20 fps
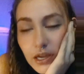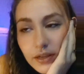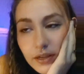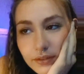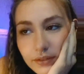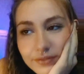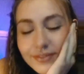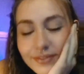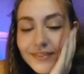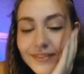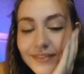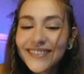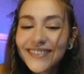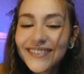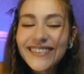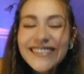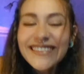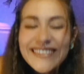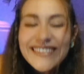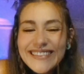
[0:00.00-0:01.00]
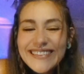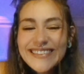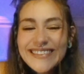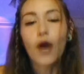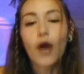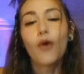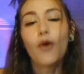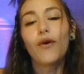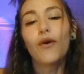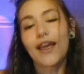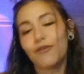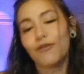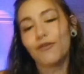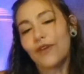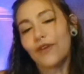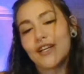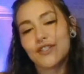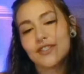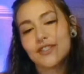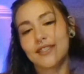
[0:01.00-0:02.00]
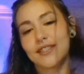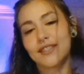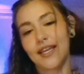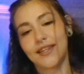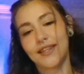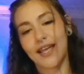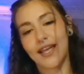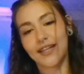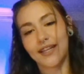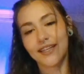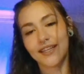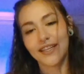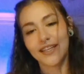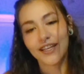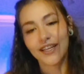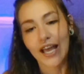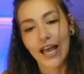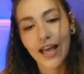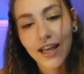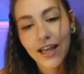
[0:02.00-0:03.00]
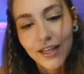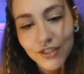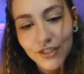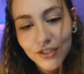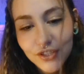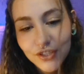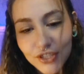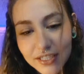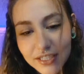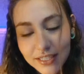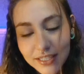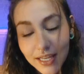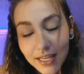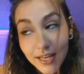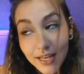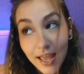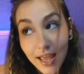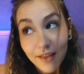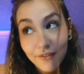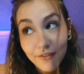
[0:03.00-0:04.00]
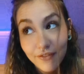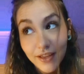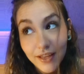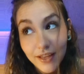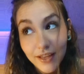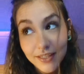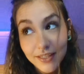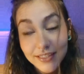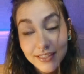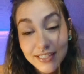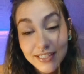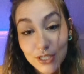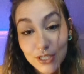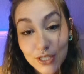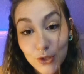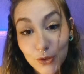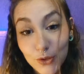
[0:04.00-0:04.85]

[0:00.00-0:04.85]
oh, and Rye just said that uh, she said, Have fun. See you.